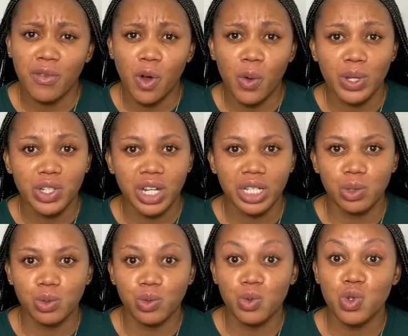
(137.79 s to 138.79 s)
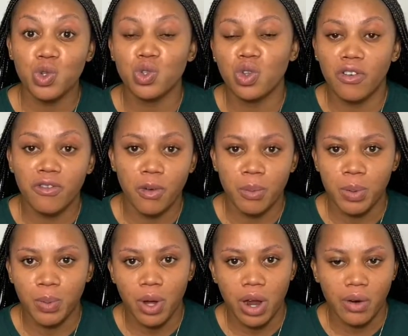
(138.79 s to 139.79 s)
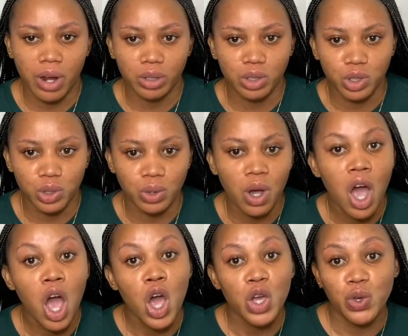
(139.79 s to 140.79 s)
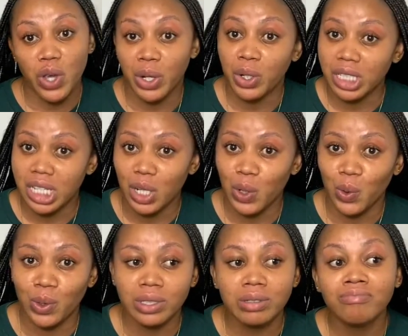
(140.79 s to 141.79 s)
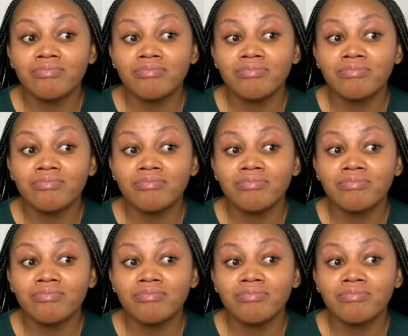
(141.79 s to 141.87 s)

always trying to do stuff for people around you, you are not alone.